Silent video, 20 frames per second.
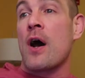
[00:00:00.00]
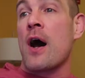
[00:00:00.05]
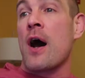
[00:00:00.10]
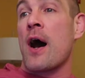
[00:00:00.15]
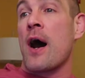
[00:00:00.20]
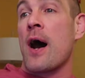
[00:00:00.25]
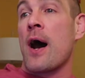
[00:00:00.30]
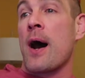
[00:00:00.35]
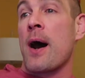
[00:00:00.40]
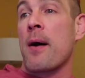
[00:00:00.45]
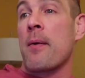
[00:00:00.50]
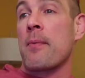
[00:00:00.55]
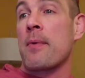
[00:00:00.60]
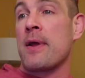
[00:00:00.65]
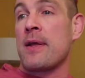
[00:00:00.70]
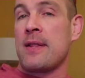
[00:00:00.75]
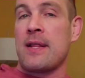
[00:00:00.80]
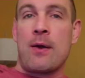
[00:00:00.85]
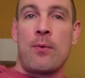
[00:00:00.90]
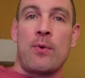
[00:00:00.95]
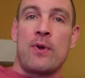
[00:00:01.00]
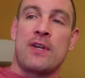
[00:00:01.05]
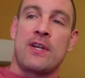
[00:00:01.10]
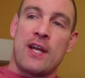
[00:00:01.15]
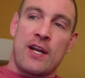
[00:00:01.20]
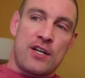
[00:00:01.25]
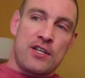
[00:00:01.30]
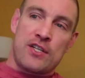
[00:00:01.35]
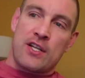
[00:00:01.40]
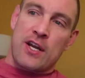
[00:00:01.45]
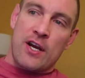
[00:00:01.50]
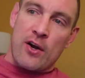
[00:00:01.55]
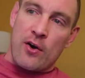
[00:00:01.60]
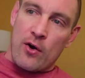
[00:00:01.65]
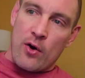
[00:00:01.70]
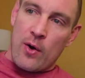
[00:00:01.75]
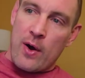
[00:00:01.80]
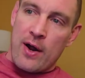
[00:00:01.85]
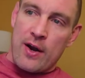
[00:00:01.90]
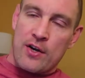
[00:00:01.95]
Um, and then we teach the
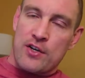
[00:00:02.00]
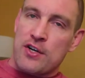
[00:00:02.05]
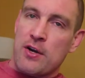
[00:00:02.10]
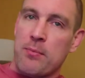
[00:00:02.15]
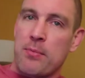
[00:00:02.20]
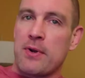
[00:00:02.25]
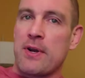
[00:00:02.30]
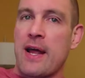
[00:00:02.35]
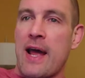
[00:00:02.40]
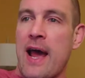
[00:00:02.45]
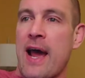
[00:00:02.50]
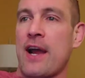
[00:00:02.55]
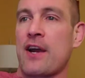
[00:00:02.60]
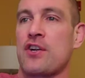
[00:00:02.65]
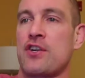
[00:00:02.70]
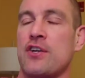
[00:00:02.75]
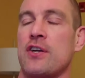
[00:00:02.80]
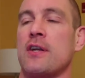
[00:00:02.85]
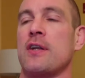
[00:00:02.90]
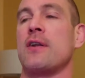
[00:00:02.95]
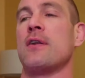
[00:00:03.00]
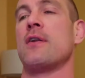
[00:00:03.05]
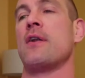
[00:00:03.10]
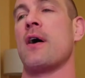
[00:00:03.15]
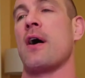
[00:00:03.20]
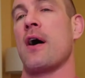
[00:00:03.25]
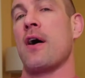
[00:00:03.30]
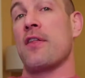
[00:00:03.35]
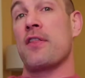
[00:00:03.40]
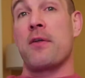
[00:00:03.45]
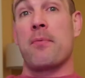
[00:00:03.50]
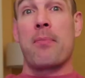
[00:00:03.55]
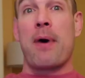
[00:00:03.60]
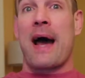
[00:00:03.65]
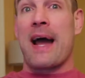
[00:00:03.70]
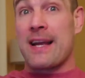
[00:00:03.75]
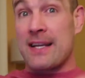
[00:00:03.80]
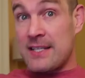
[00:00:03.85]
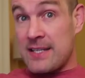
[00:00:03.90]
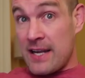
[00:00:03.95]
hero how to jump into action, uh, the
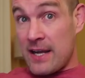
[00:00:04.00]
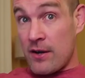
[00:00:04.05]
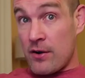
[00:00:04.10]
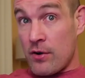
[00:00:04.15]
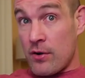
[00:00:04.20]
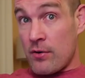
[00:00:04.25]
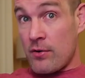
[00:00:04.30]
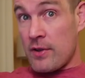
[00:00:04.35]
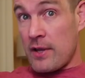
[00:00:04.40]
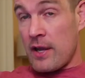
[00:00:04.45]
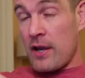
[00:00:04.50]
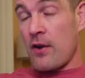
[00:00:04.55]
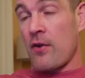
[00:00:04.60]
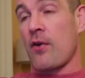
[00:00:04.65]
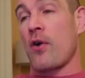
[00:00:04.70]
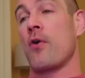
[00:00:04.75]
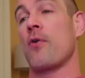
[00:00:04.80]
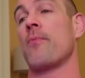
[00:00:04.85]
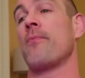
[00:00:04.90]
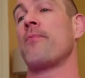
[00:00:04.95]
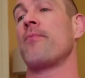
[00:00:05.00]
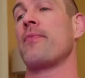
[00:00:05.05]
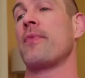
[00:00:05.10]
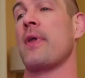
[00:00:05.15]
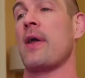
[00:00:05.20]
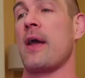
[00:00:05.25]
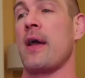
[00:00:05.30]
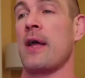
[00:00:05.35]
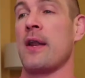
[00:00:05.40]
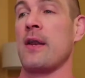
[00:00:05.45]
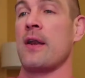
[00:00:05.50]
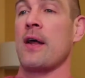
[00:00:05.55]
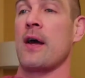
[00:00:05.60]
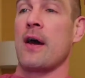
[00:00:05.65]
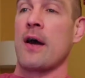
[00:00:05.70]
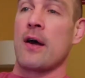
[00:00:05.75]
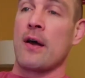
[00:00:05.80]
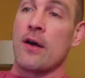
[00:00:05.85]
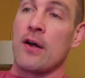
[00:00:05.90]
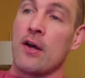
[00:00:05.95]
bystander, the hero, and
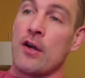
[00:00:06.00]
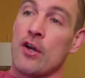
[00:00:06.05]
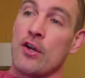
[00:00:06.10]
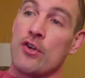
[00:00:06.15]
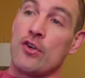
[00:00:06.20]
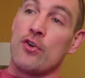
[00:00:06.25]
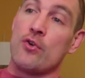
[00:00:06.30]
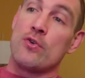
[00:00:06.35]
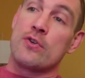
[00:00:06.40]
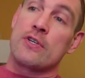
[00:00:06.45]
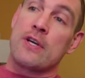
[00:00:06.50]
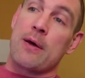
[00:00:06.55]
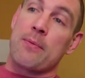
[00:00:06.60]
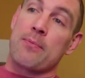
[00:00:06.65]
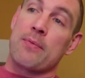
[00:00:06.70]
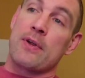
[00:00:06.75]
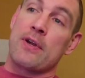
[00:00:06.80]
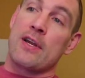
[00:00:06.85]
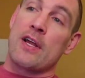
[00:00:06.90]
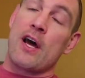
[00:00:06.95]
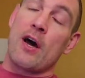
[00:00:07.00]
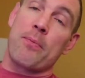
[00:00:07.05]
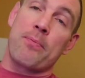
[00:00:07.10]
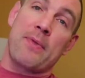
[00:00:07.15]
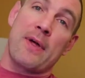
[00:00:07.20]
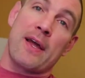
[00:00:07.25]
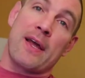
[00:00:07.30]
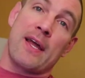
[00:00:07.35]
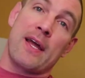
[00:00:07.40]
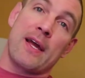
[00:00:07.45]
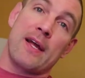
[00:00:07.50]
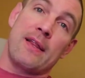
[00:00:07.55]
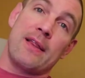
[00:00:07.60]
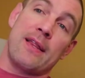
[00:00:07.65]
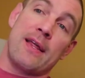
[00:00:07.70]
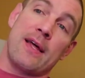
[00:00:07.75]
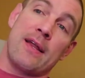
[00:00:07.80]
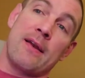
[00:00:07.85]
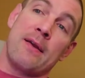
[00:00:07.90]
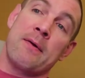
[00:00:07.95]
uh, do something to help that
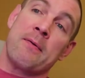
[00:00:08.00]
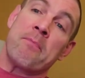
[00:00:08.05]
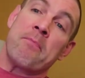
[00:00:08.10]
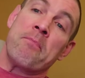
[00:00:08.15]
kid that